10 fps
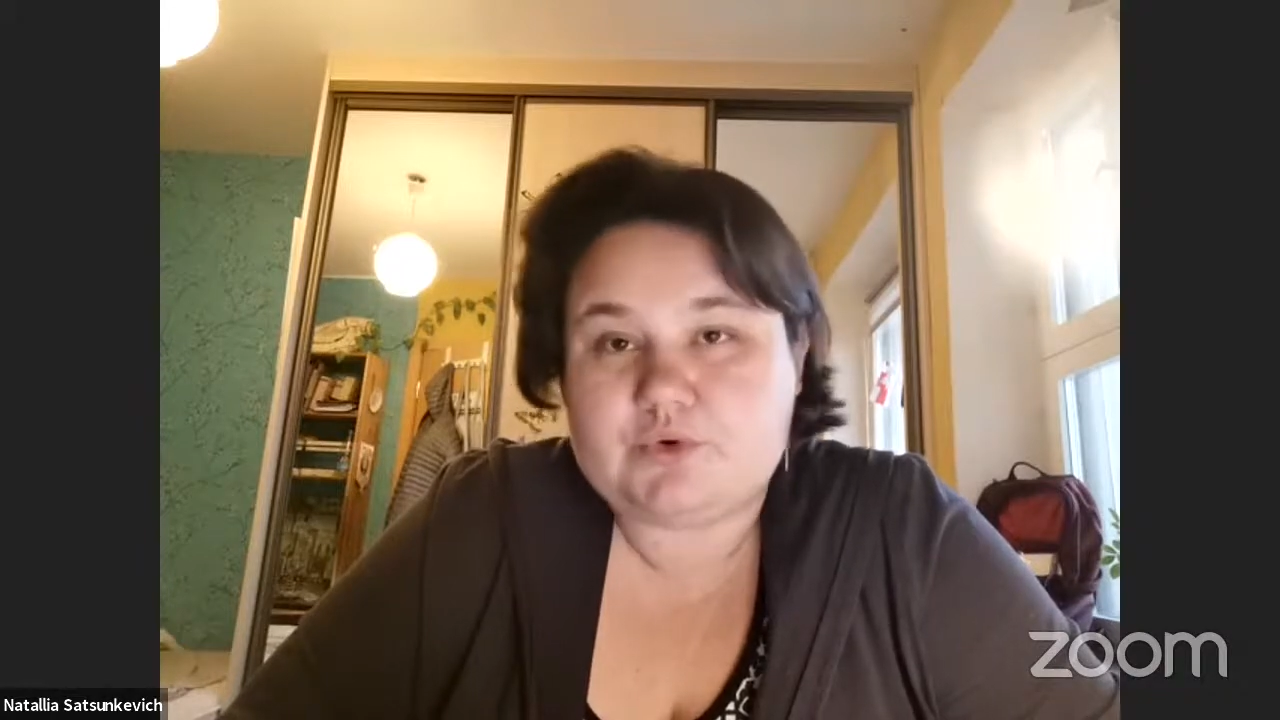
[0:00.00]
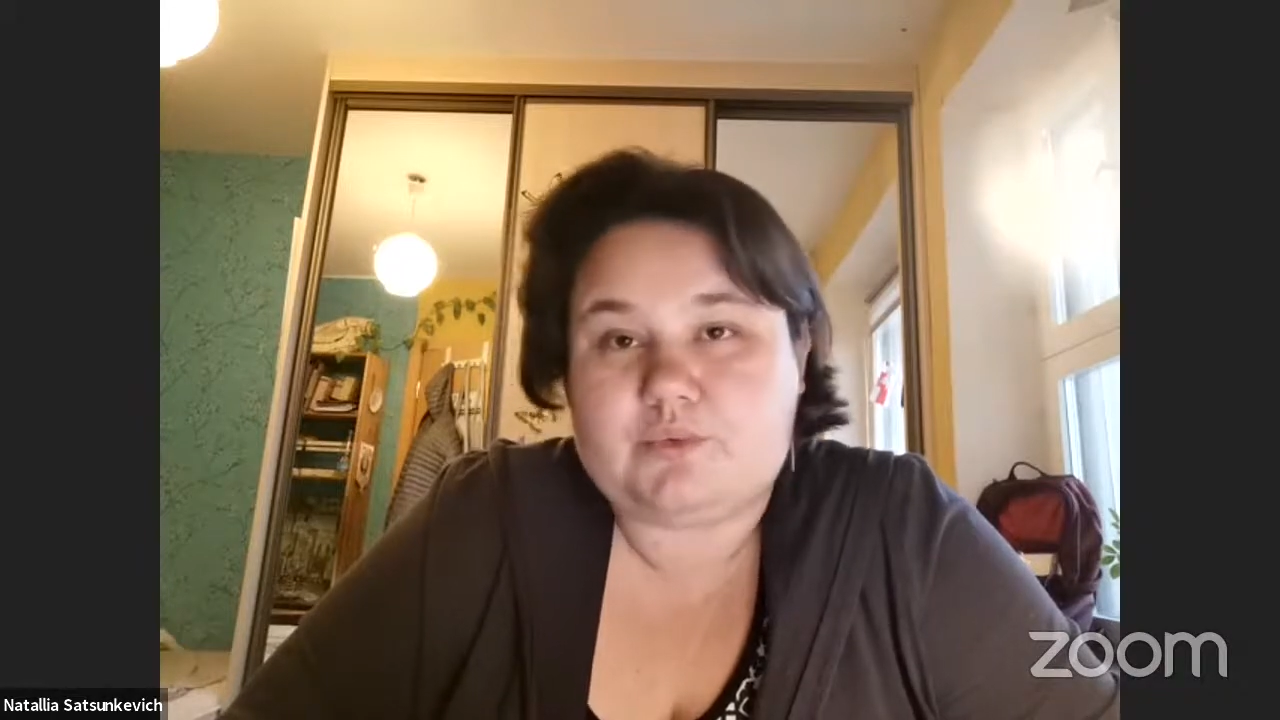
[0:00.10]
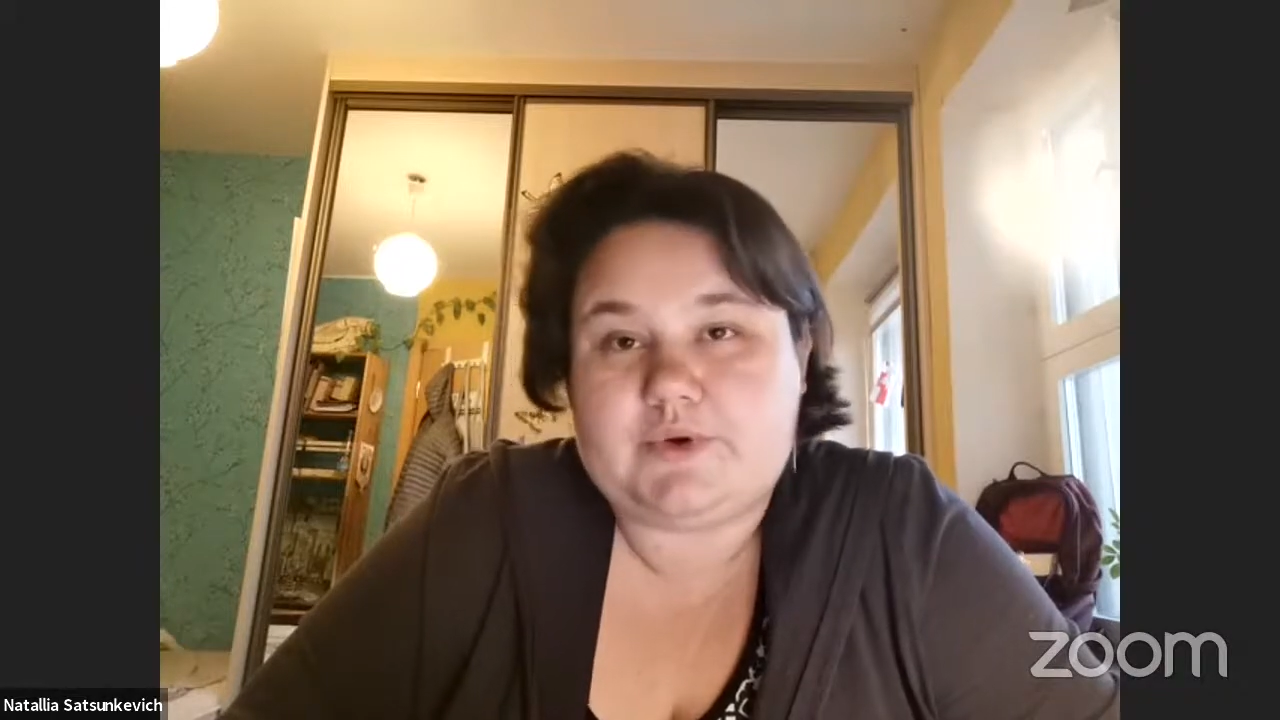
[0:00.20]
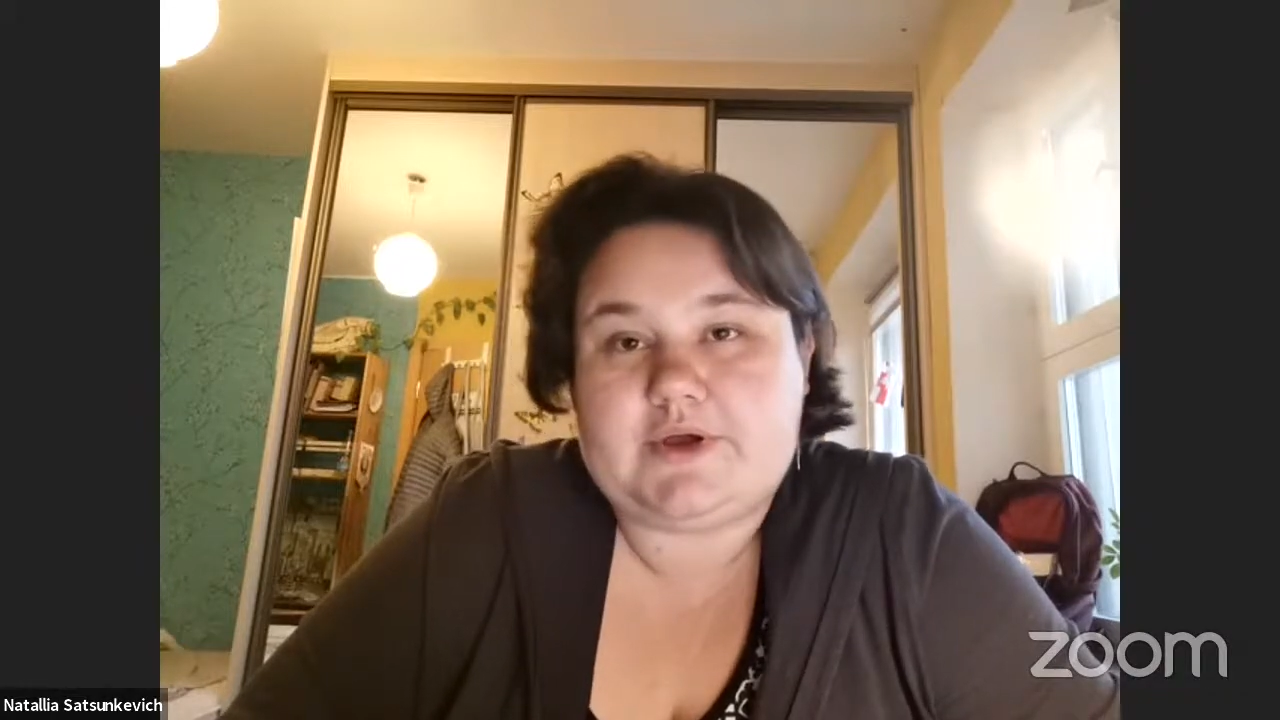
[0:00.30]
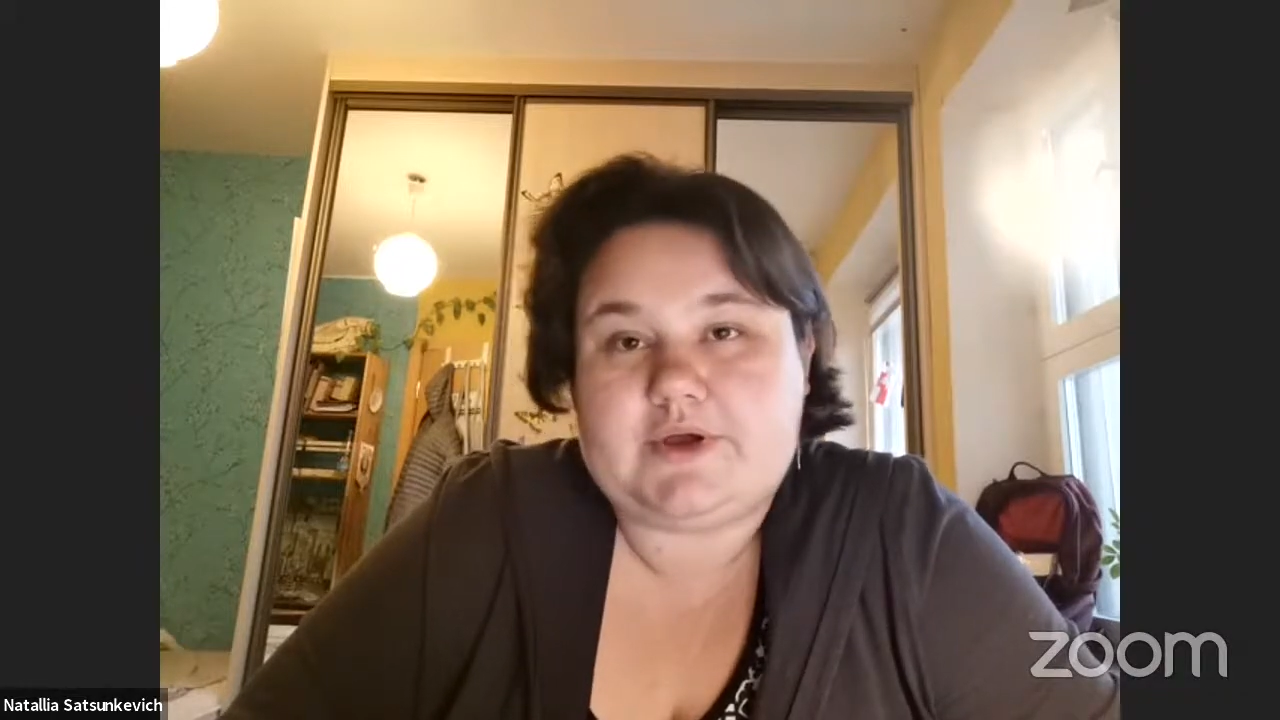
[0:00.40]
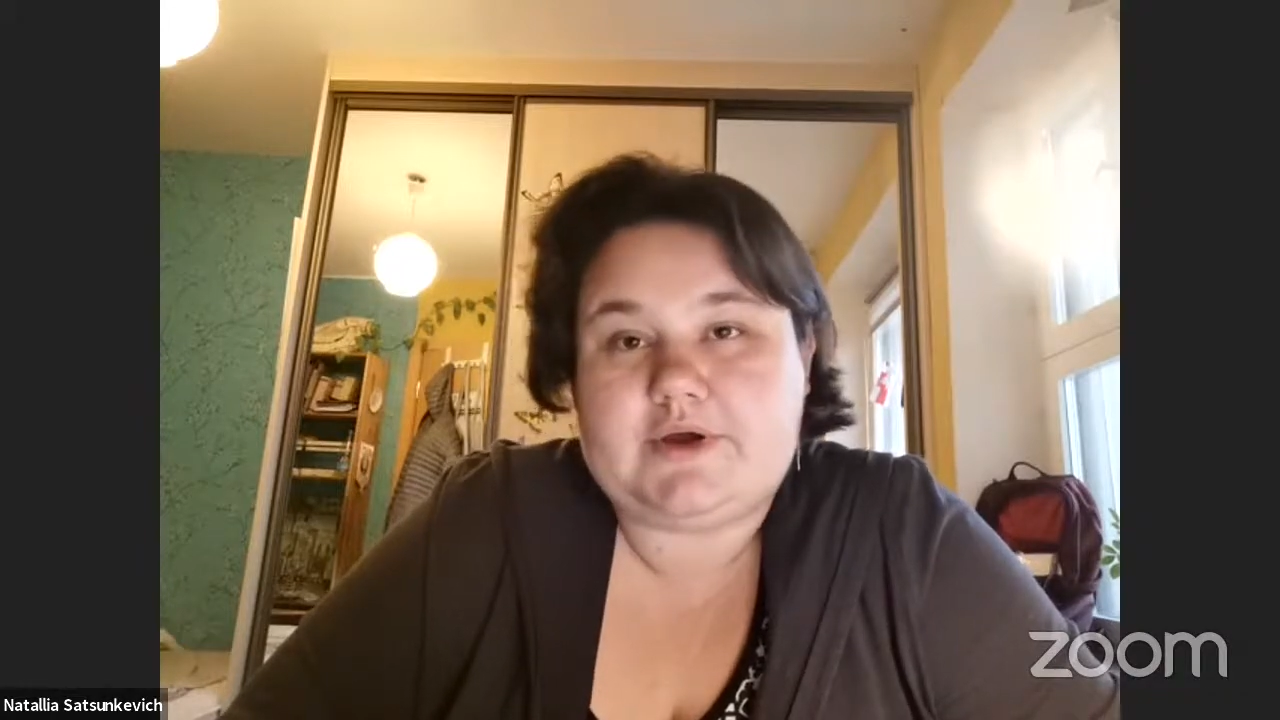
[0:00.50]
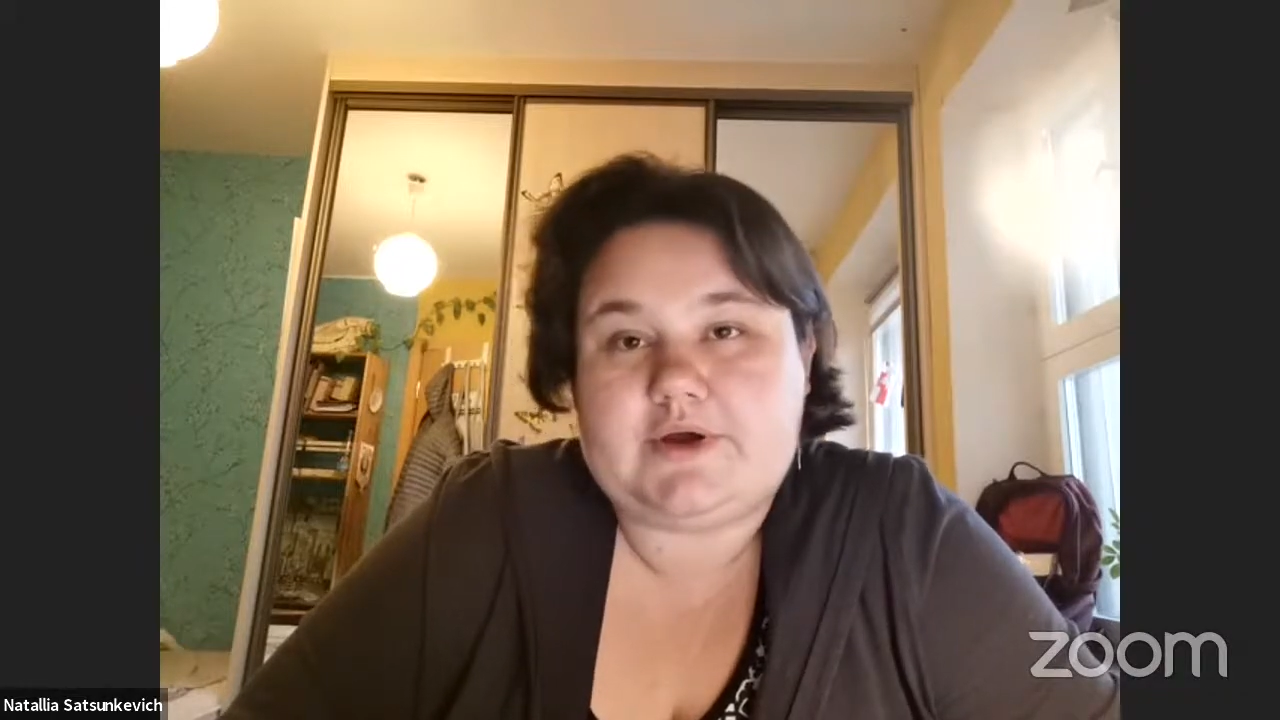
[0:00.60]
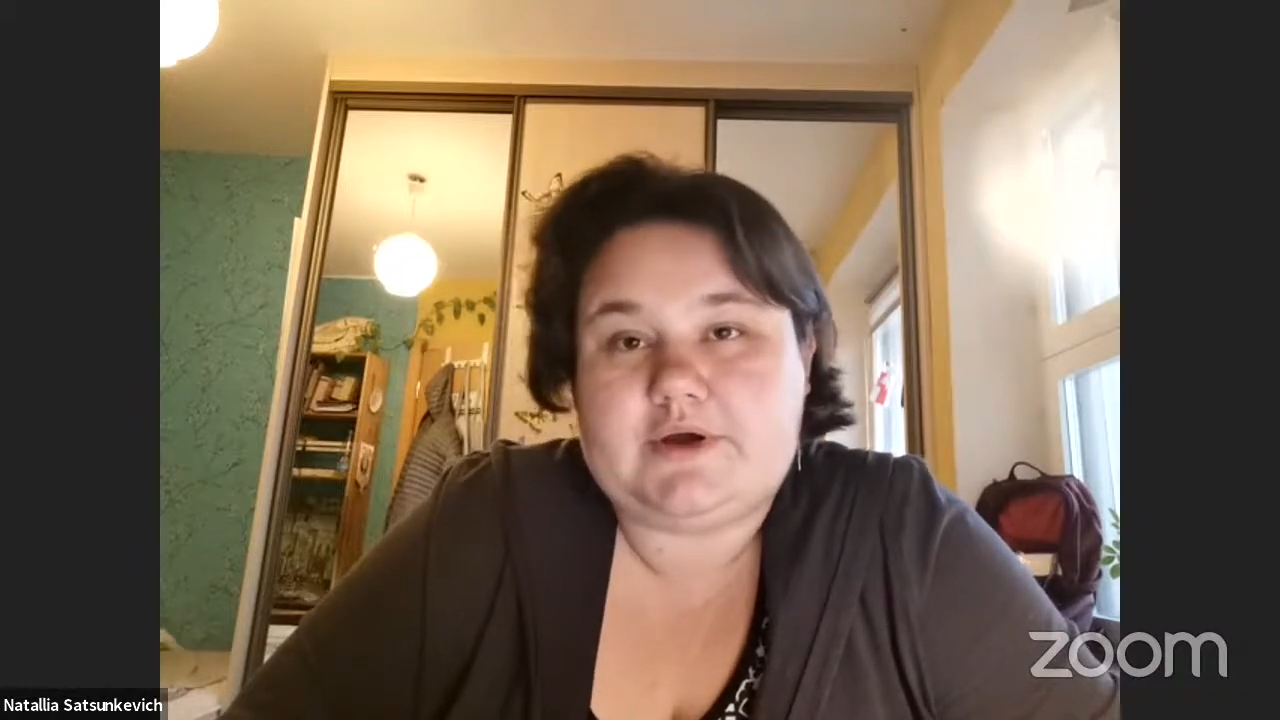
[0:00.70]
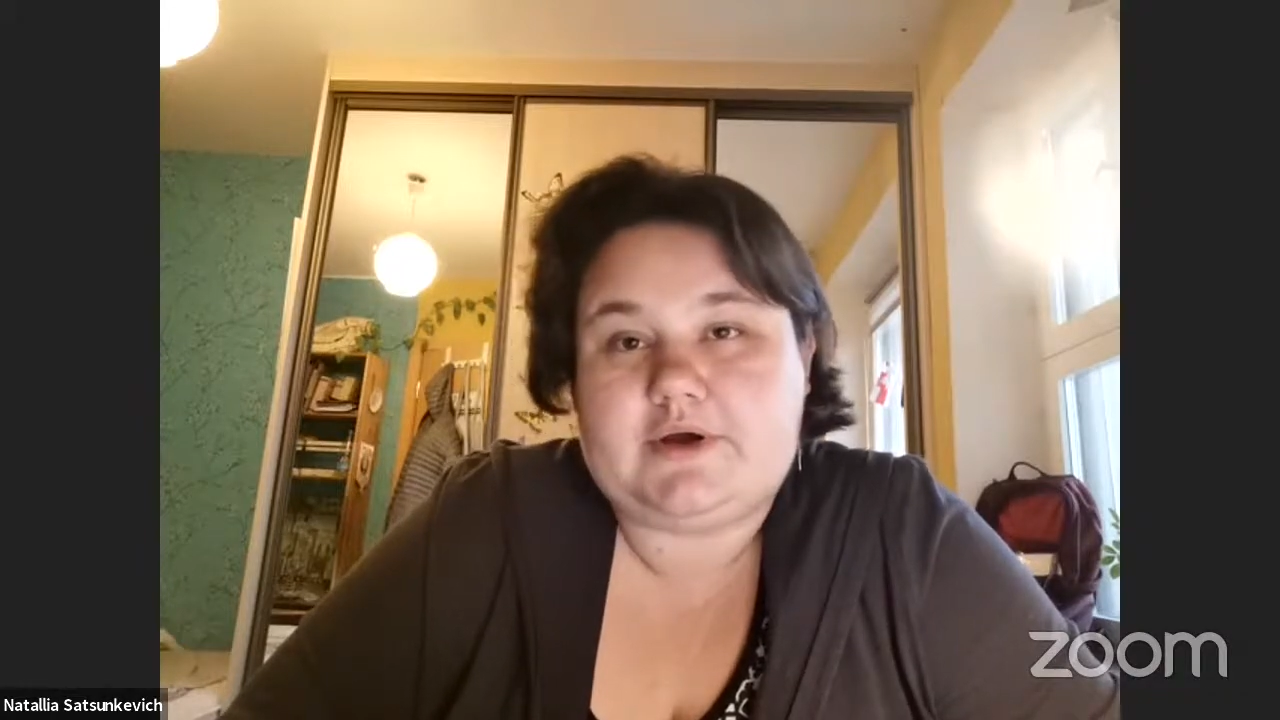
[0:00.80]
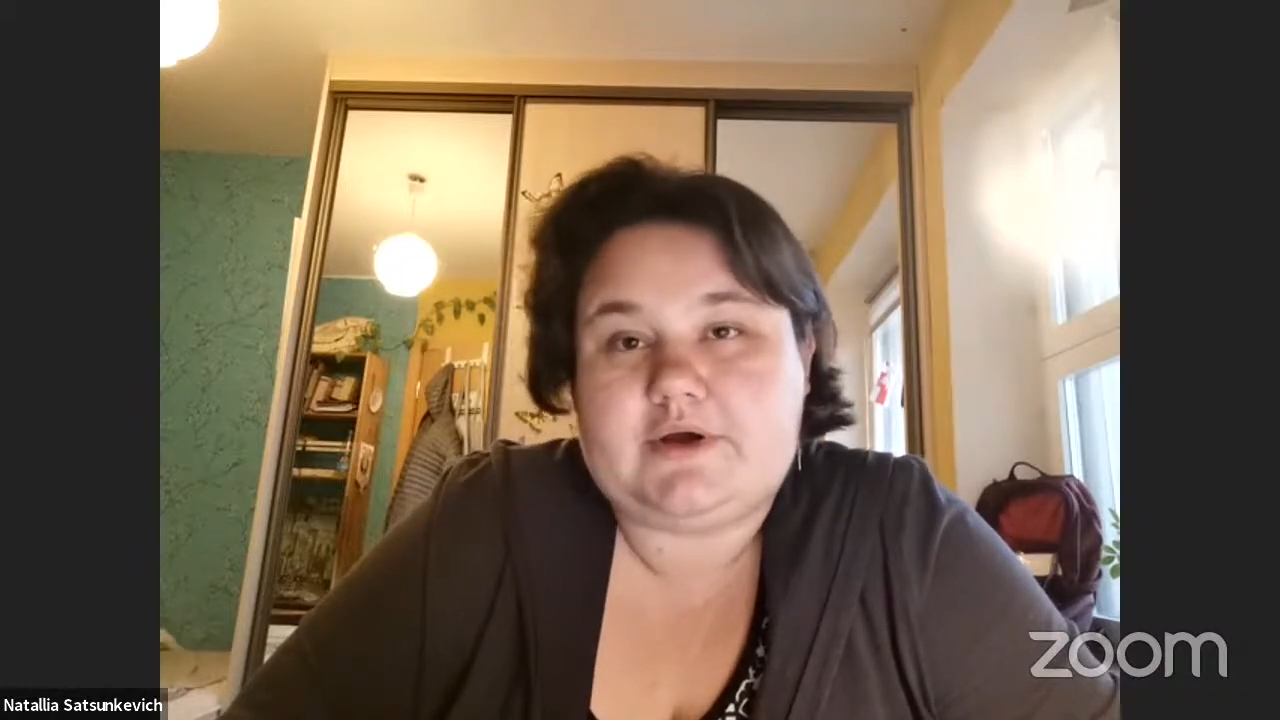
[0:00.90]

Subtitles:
who were